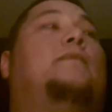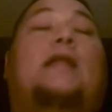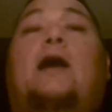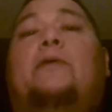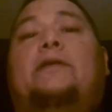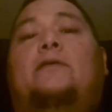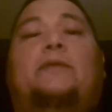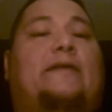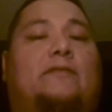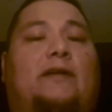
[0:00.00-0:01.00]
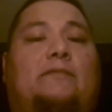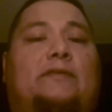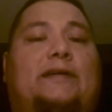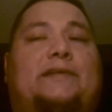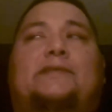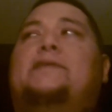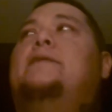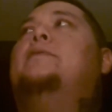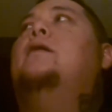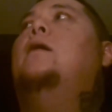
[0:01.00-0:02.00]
Now we do. We have a great relationship.